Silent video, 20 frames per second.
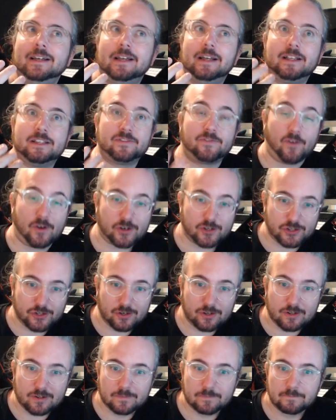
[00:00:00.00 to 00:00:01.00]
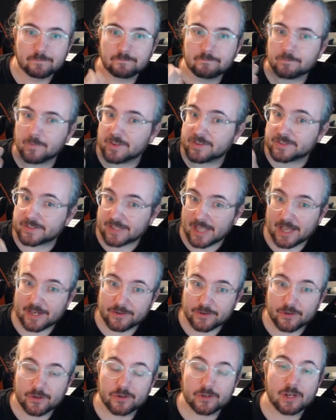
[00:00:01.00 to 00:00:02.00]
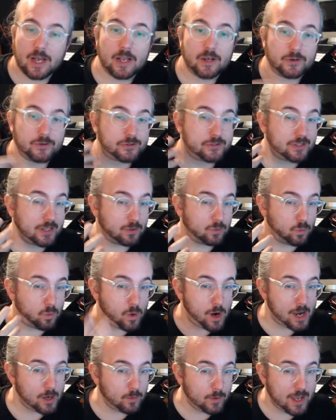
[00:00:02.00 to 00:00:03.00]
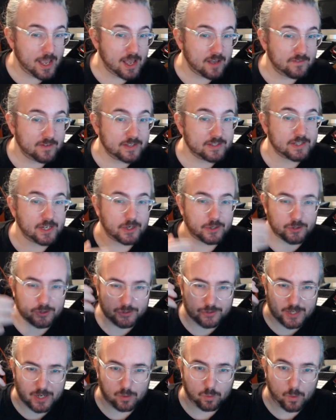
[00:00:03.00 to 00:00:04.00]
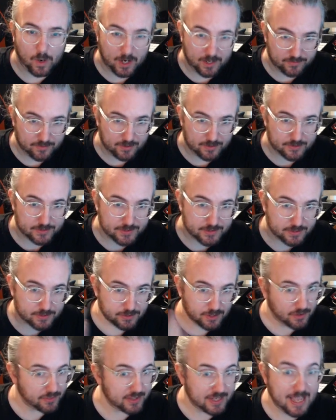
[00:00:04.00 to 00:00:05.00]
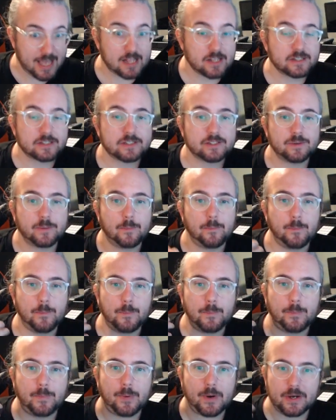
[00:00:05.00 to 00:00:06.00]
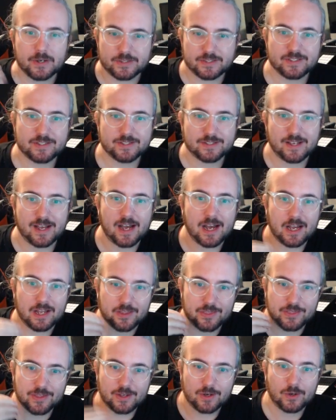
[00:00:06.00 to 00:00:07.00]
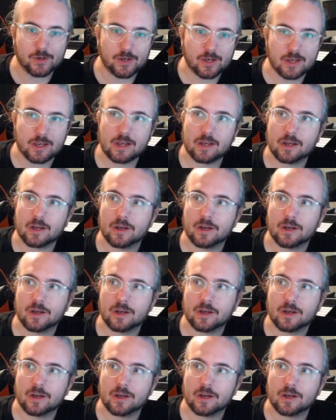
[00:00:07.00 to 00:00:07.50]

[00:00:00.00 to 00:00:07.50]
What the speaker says: It's functional. It's standard. I understand why we have it. I understand why there's nothing else. But I think